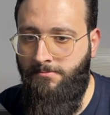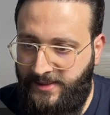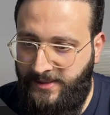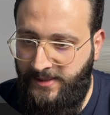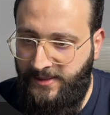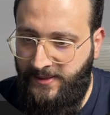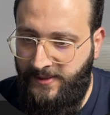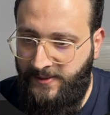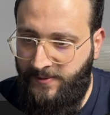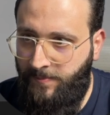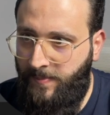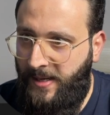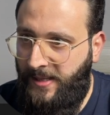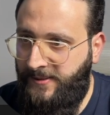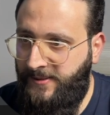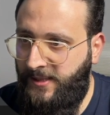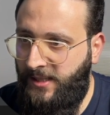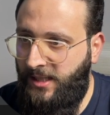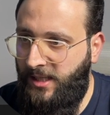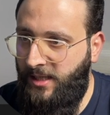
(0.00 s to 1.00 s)
This is
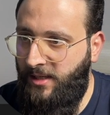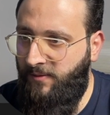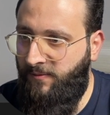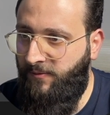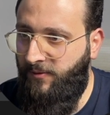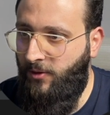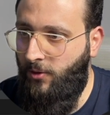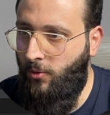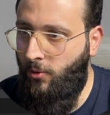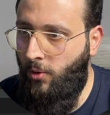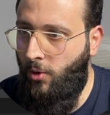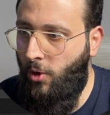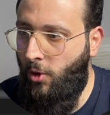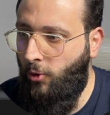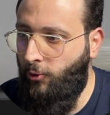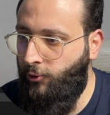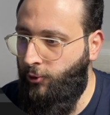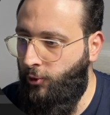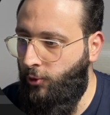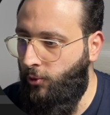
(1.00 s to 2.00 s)
basically if you
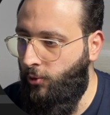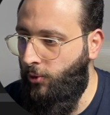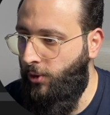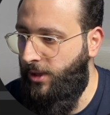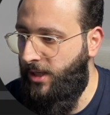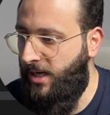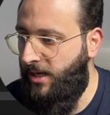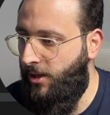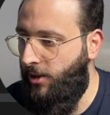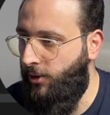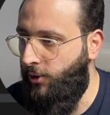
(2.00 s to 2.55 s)
go to your,